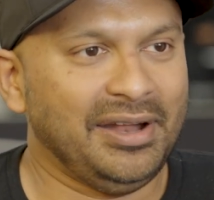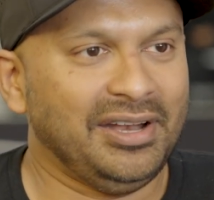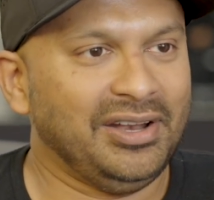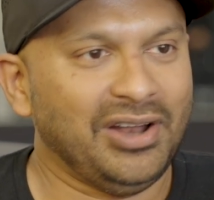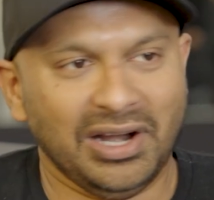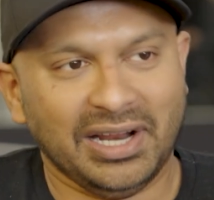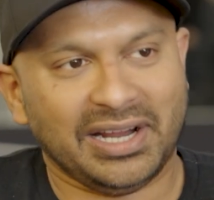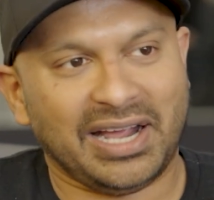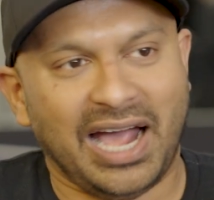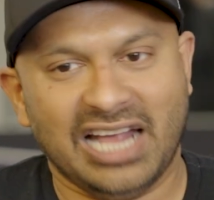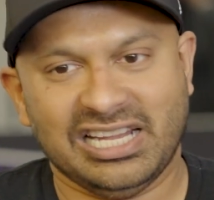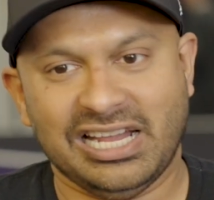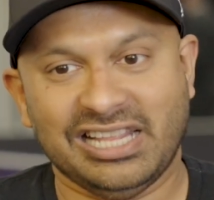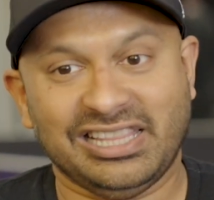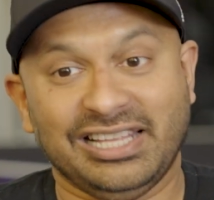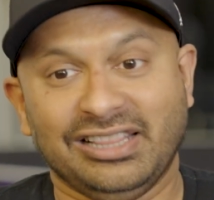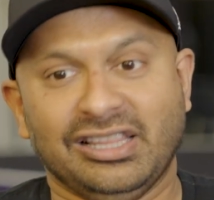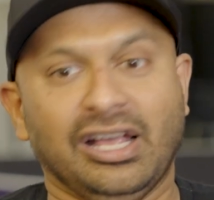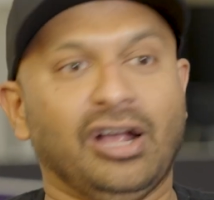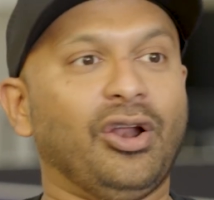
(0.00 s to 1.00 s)
Not Akash, I
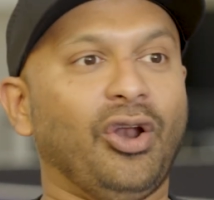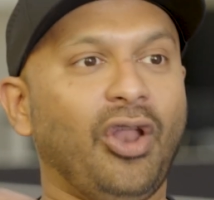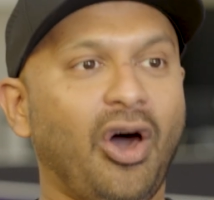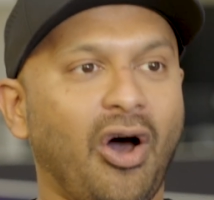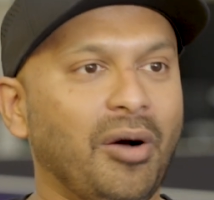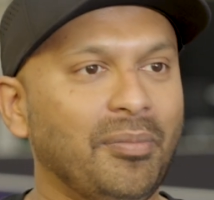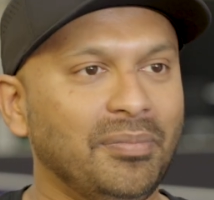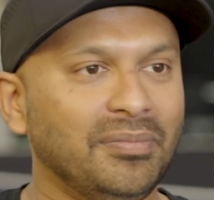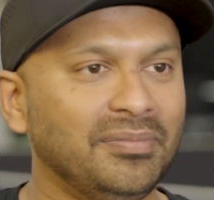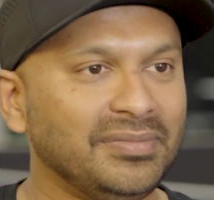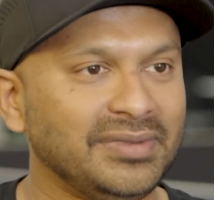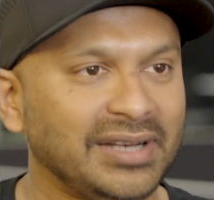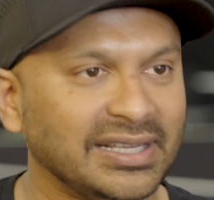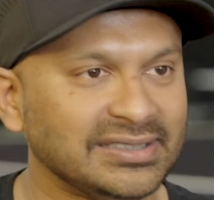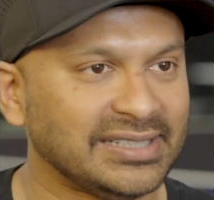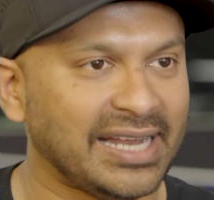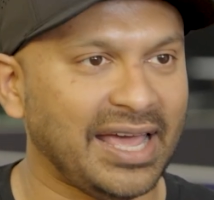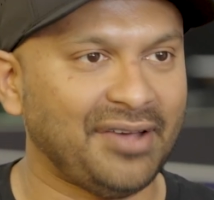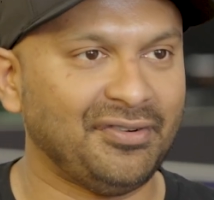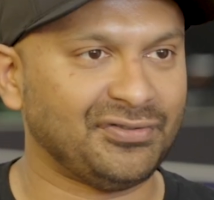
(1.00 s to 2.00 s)
think the globe
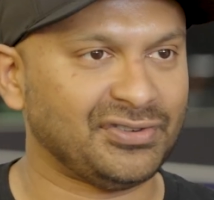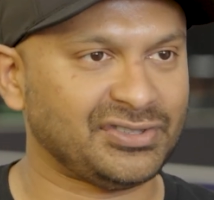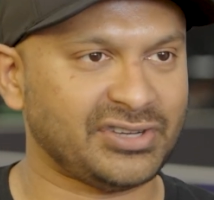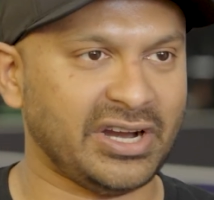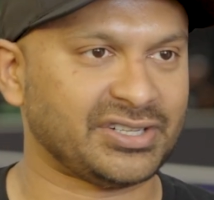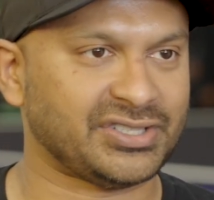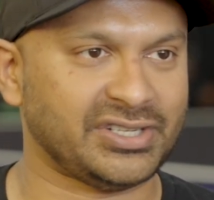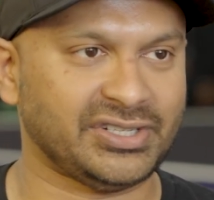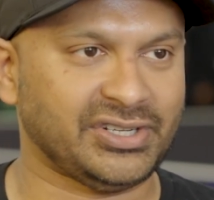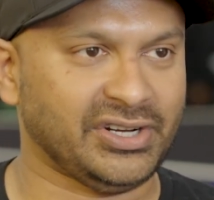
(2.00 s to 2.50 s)
doesn't have infrastructure